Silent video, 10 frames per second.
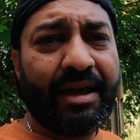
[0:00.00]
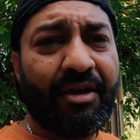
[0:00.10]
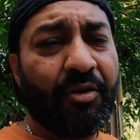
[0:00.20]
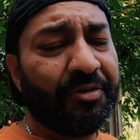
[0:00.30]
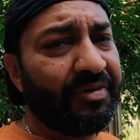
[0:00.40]

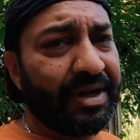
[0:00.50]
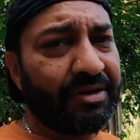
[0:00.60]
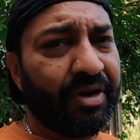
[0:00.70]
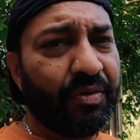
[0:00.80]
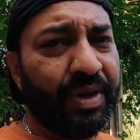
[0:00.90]
Hope you've had a
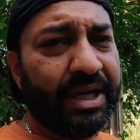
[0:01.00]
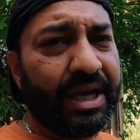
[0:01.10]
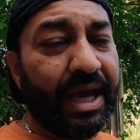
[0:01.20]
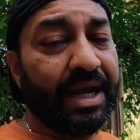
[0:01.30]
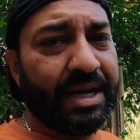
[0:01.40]
great
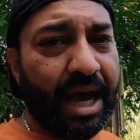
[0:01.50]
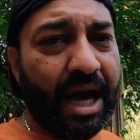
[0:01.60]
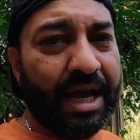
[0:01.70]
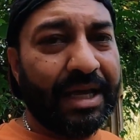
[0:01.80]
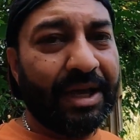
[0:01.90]
week, and
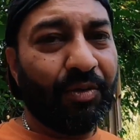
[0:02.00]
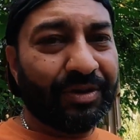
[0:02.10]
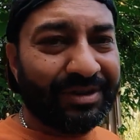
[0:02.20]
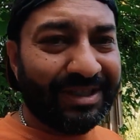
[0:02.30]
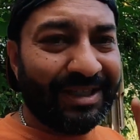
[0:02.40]
I
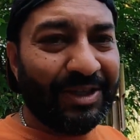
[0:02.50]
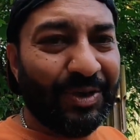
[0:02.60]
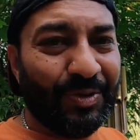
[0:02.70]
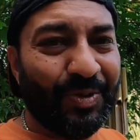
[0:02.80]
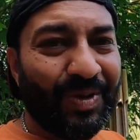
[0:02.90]
will see
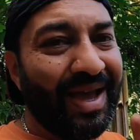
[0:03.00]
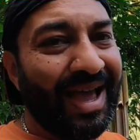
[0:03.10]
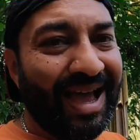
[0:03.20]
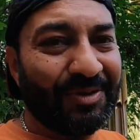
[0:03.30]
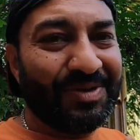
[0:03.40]
you
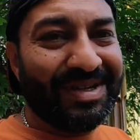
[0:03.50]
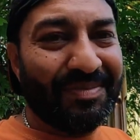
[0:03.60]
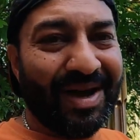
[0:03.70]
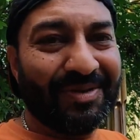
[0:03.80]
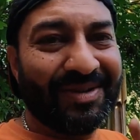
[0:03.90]
out and
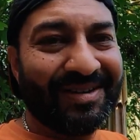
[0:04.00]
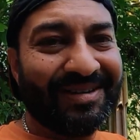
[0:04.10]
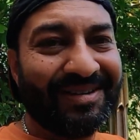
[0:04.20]
about.